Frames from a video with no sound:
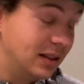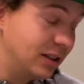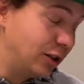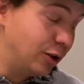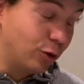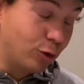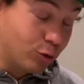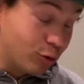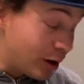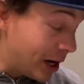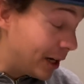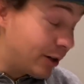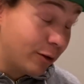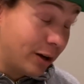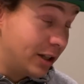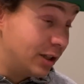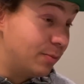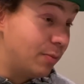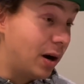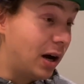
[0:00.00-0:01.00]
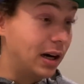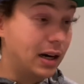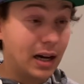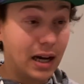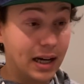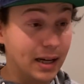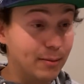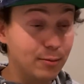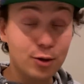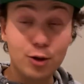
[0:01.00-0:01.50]
Great, great spot.
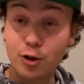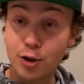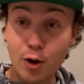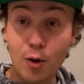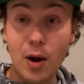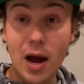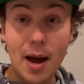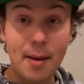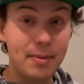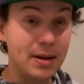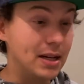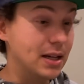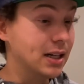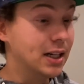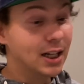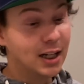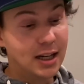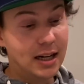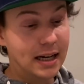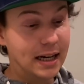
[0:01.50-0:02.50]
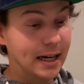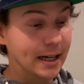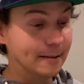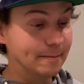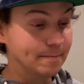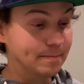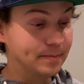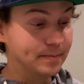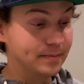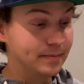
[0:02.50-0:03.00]
I am so happy.
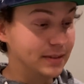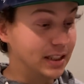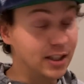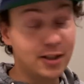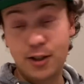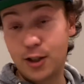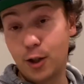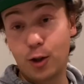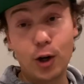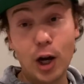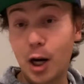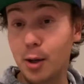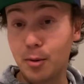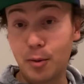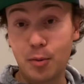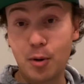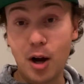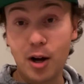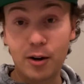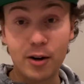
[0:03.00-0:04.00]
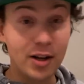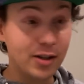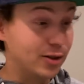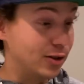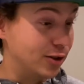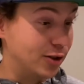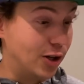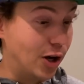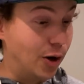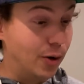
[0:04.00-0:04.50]
Um, this is incredible progress.
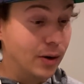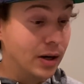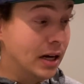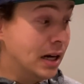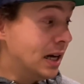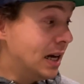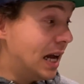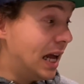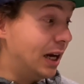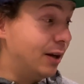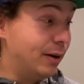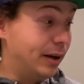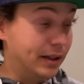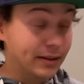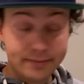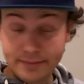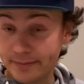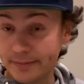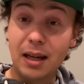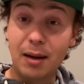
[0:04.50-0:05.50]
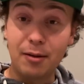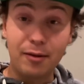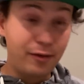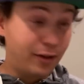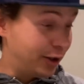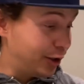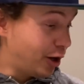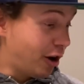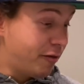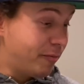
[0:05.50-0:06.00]
So anyway, time to
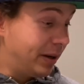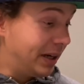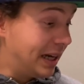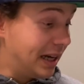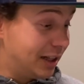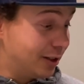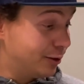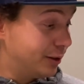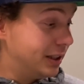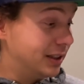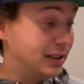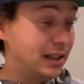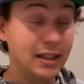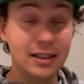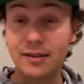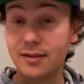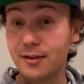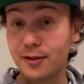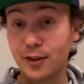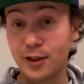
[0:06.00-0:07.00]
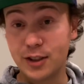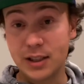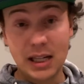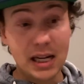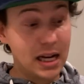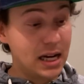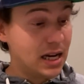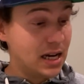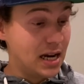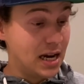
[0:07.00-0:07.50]
finish off my calorie intake for
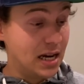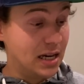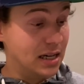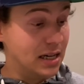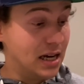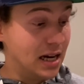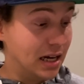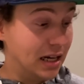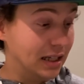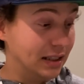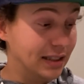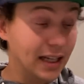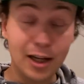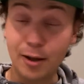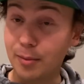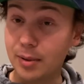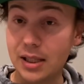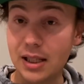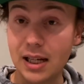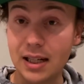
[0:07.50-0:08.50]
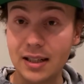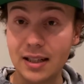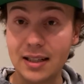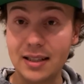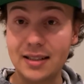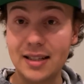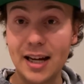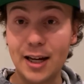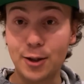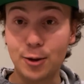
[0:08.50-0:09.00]
today. And uh, that'll be the end of this
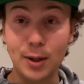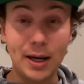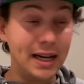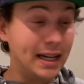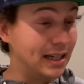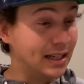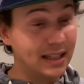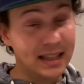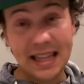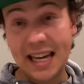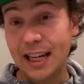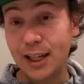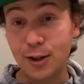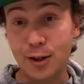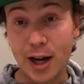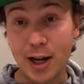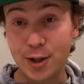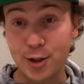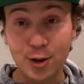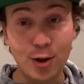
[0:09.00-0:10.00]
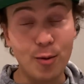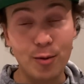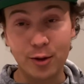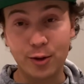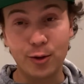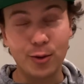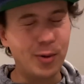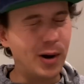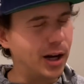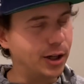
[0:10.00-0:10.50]
day of training. Thank you guys so much
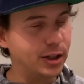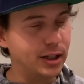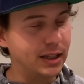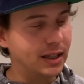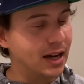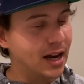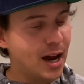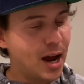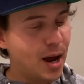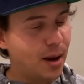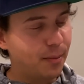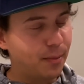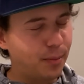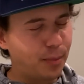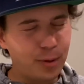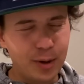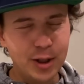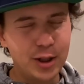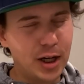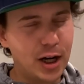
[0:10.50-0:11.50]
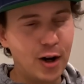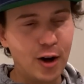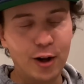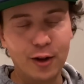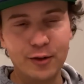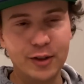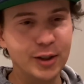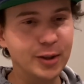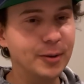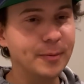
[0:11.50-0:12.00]
for watching. Appreciate all
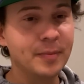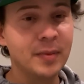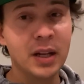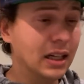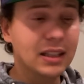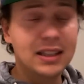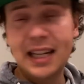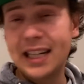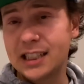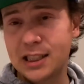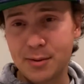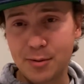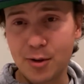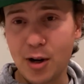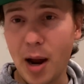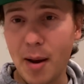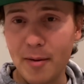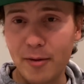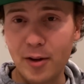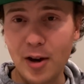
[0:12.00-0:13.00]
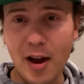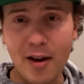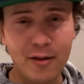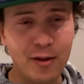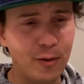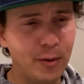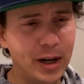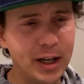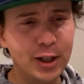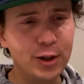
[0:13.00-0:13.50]
of you. Like, subscribe if you
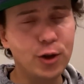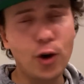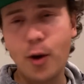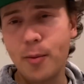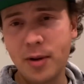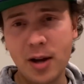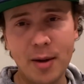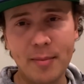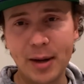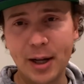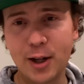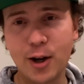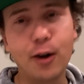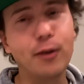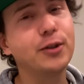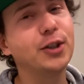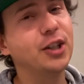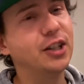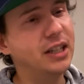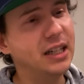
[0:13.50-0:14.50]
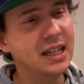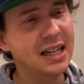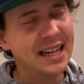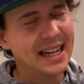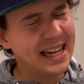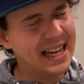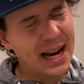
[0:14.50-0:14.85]
haven't already. Join me on my golf journey.